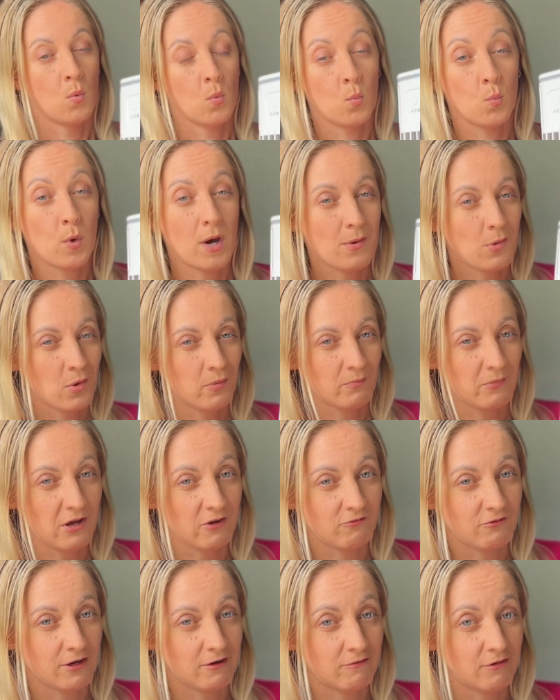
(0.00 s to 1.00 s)
One of
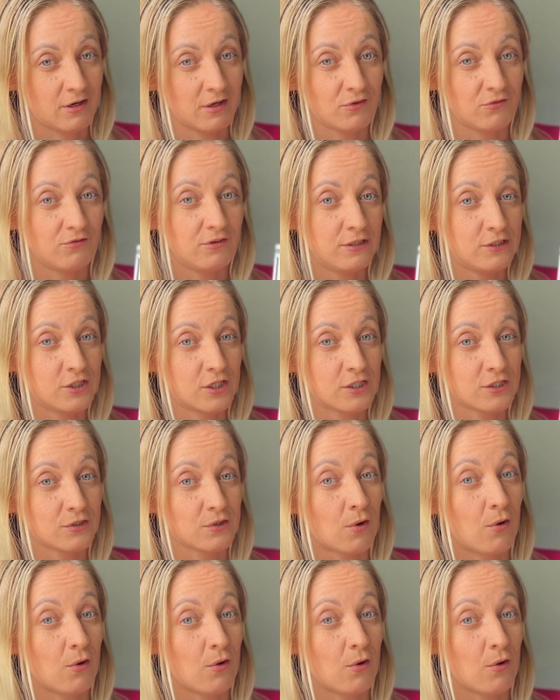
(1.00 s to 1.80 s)
my favorite features